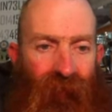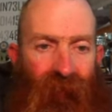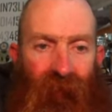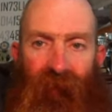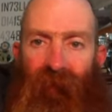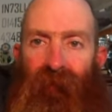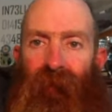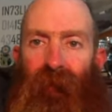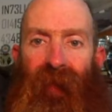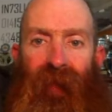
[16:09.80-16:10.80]
I can add
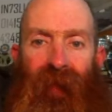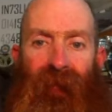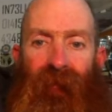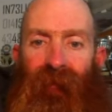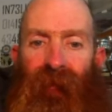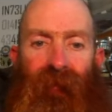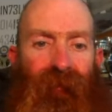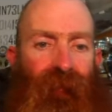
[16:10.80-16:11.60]
so many links and stuff.